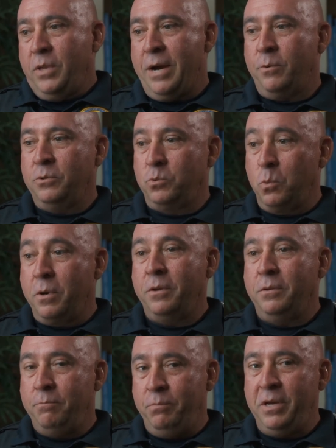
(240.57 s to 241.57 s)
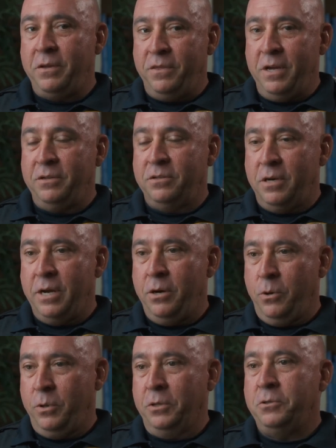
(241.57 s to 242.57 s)
that was one of the big things that I
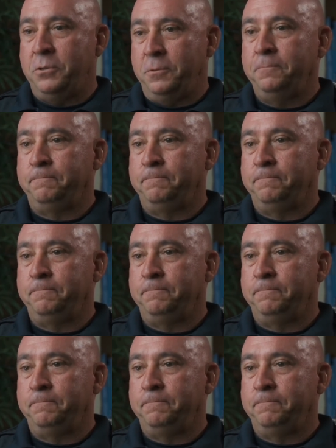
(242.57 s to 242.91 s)
noticed.